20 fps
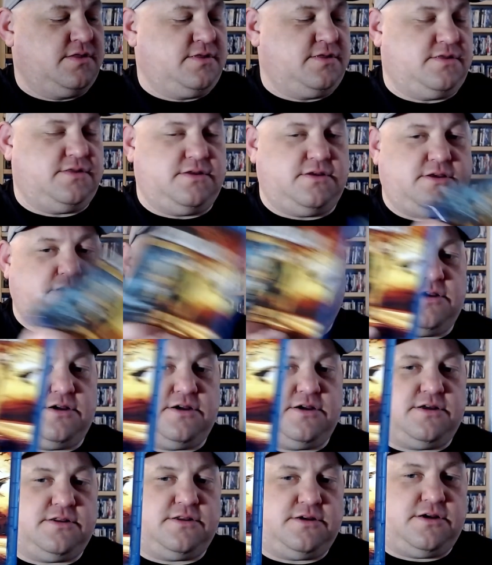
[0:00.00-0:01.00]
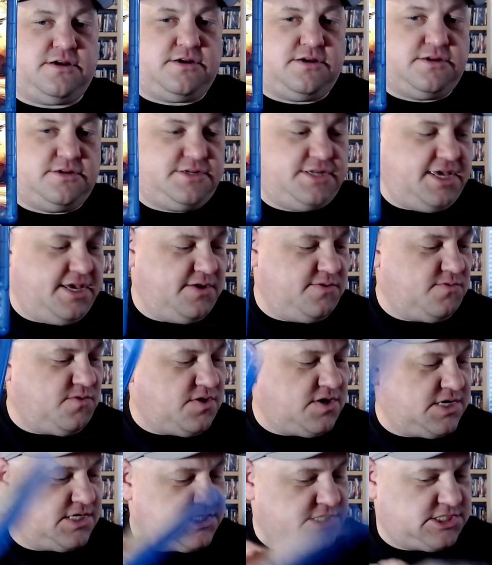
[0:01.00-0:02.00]
And then you got Day
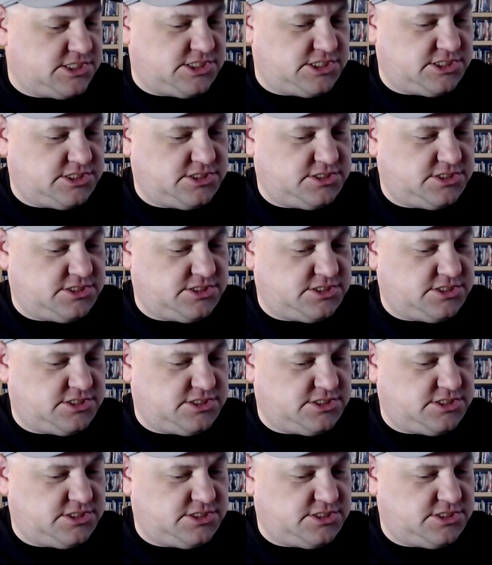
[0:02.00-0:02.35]
Watch.